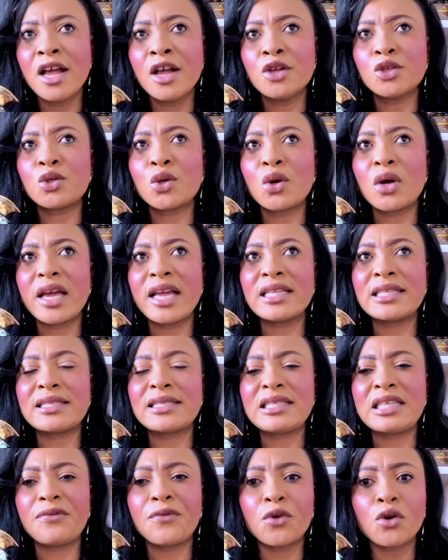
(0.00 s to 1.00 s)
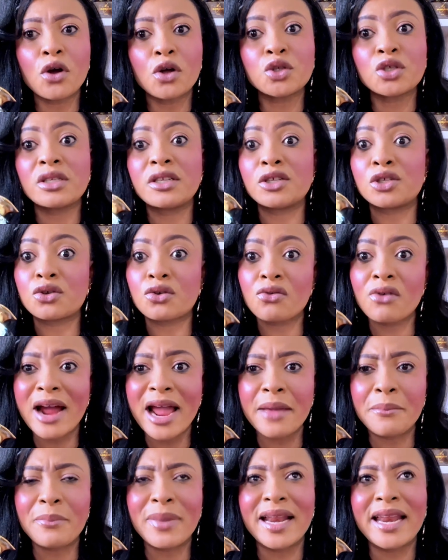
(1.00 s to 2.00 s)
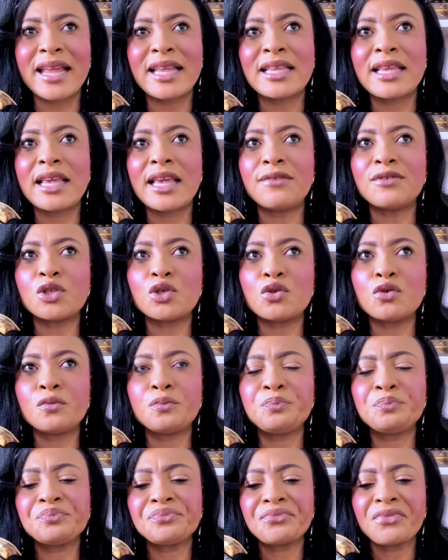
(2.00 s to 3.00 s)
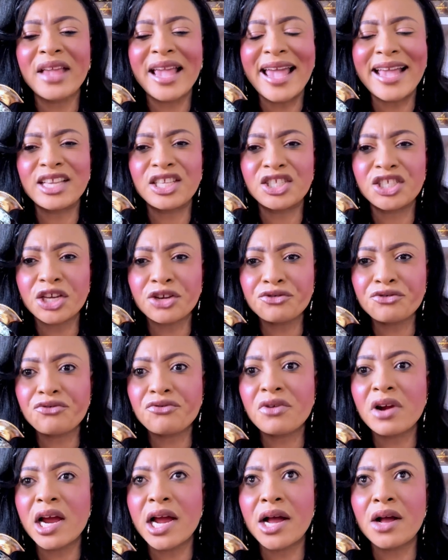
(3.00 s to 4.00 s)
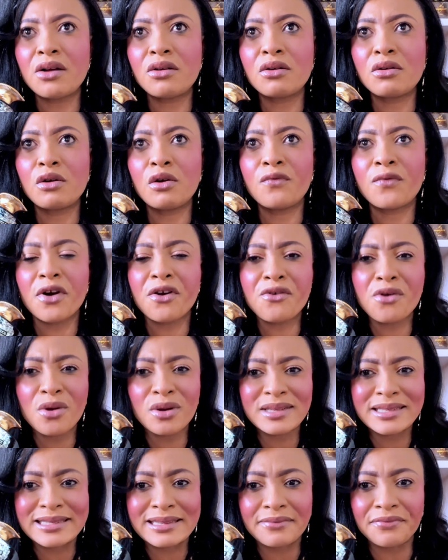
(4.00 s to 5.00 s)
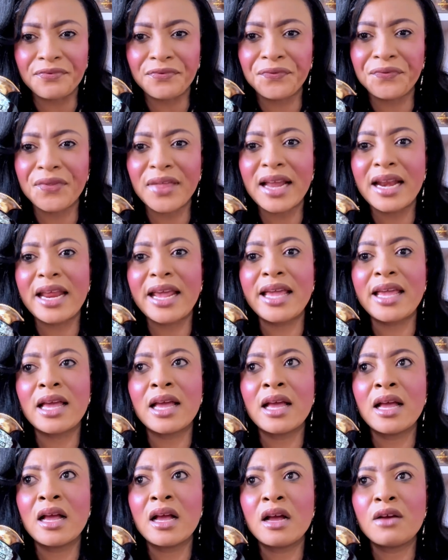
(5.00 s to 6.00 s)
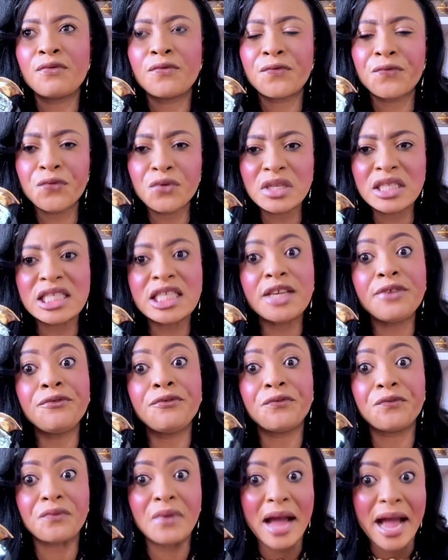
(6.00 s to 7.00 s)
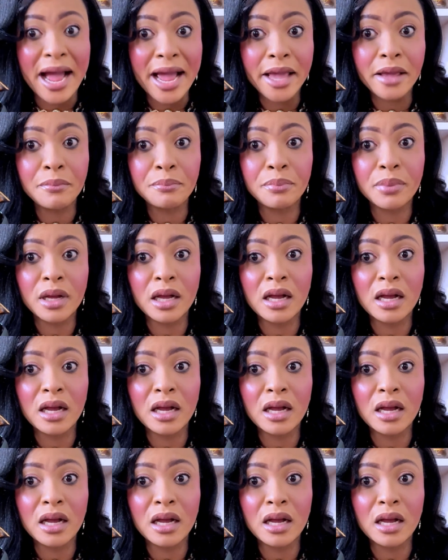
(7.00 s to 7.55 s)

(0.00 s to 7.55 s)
So it's difficult to describe, but it gives you a general overall synthetic fruity vibe.